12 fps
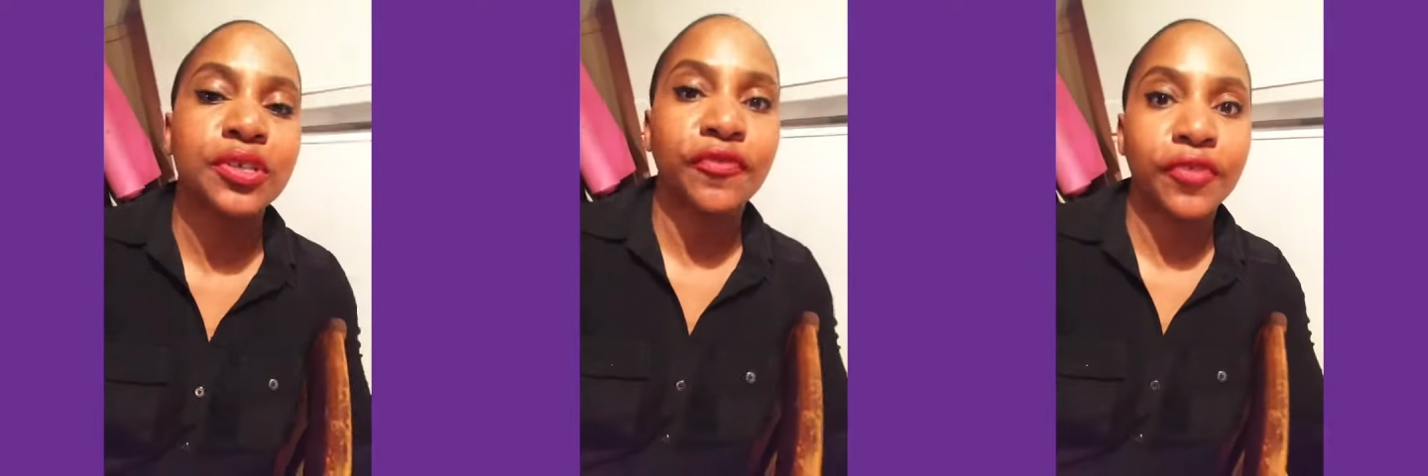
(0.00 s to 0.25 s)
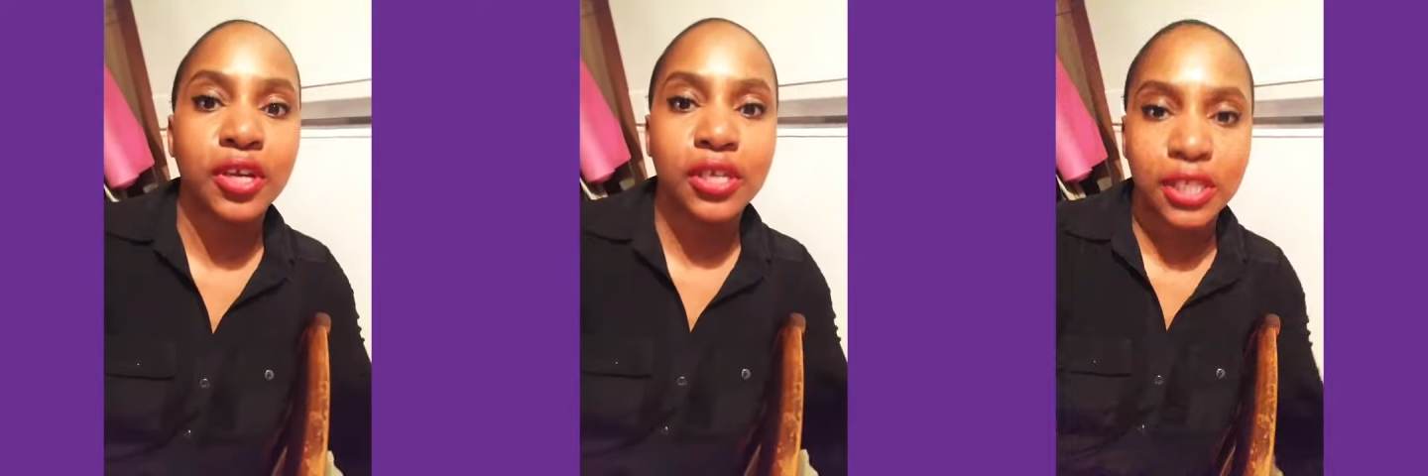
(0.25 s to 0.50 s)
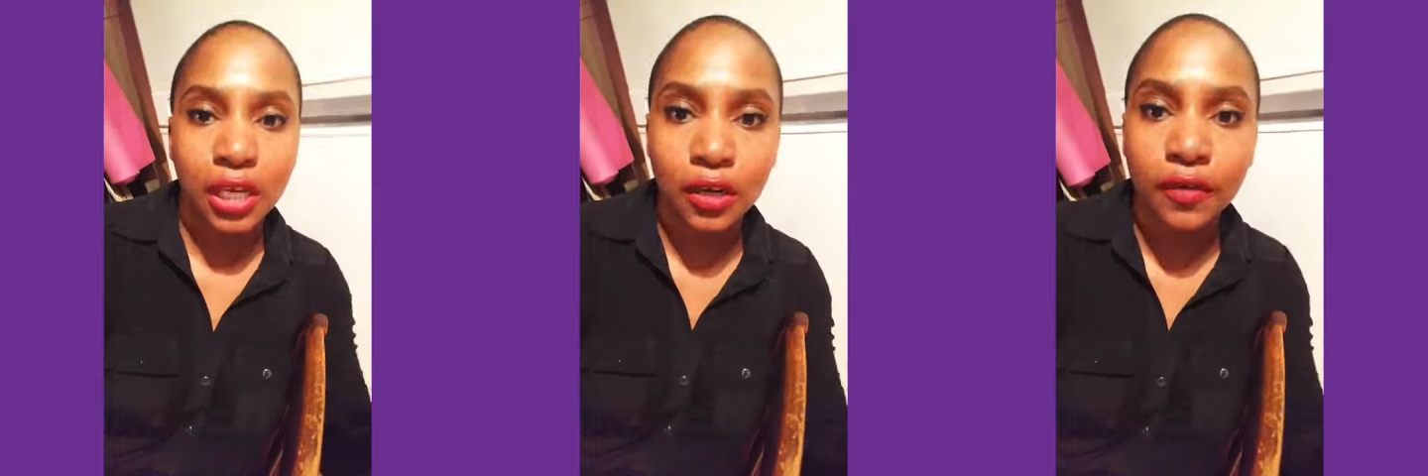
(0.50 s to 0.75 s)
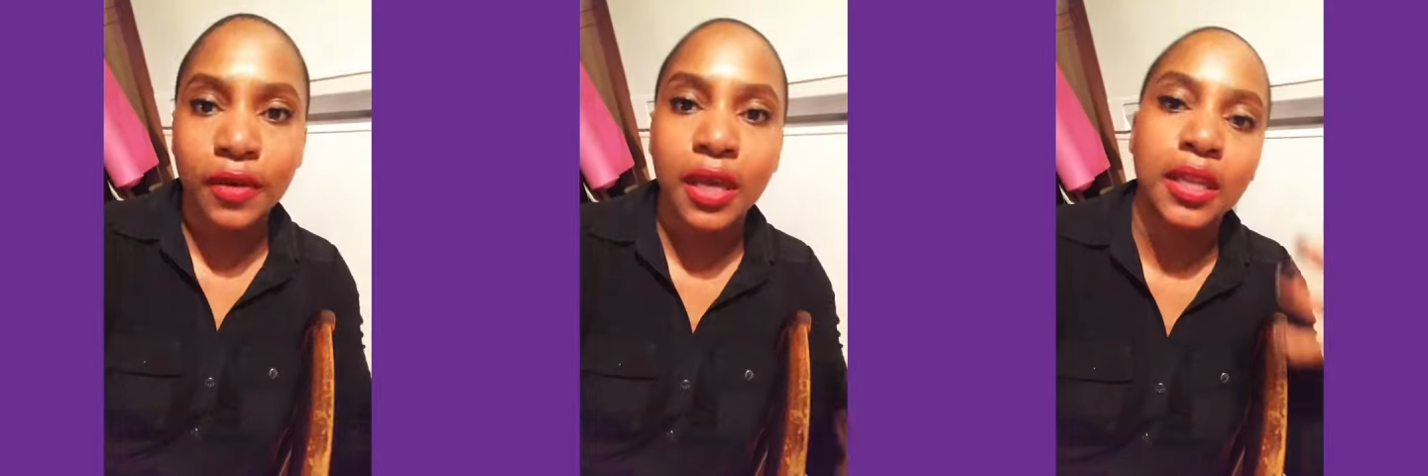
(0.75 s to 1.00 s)
it for
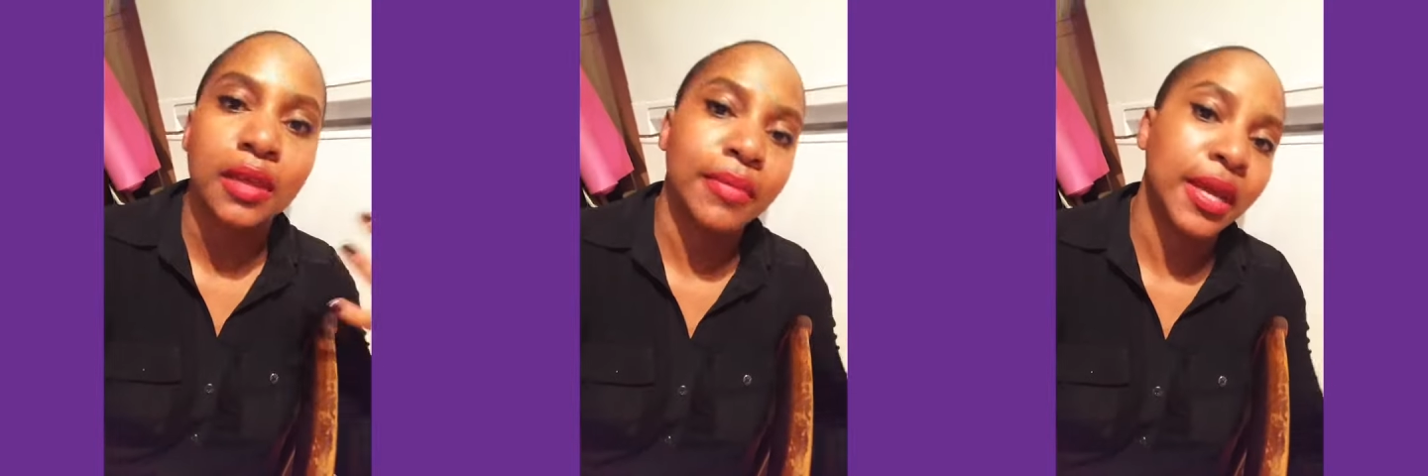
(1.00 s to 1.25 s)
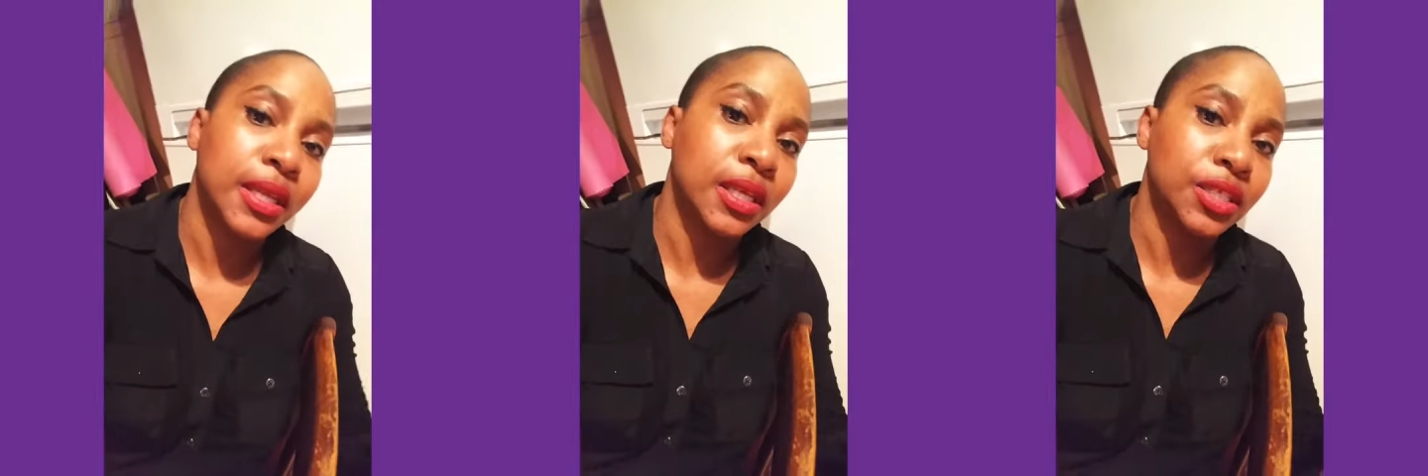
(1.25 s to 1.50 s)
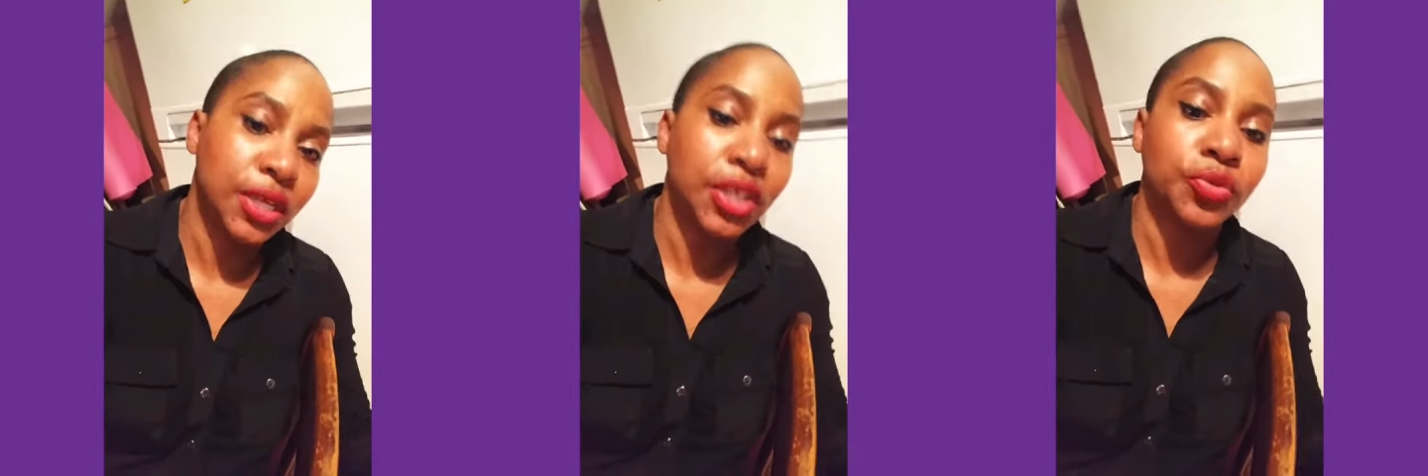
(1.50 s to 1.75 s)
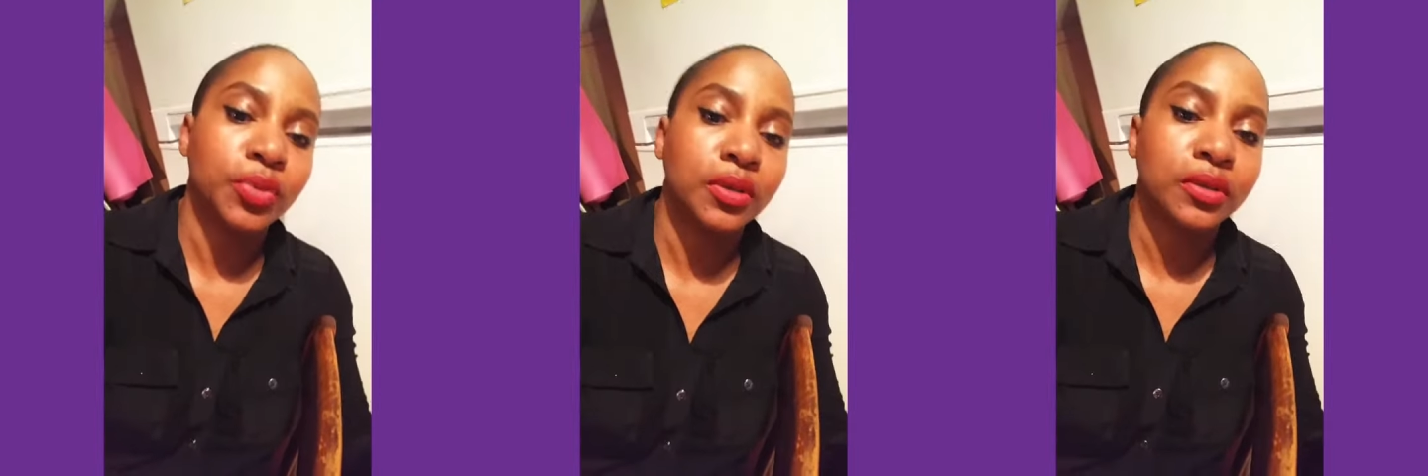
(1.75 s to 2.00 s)
yourself and then make the
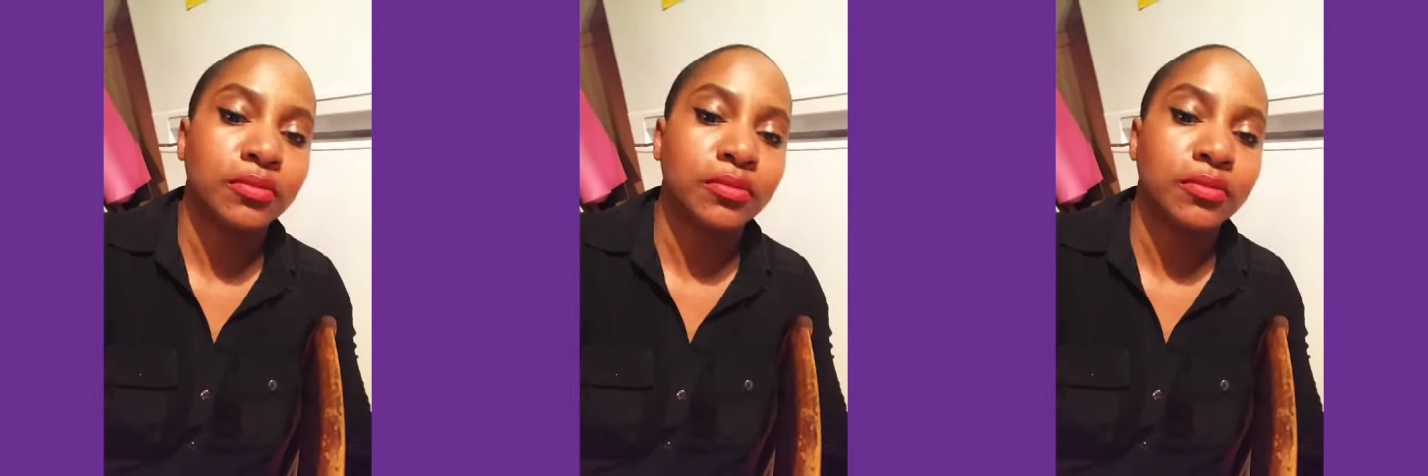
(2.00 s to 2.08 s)
judgment.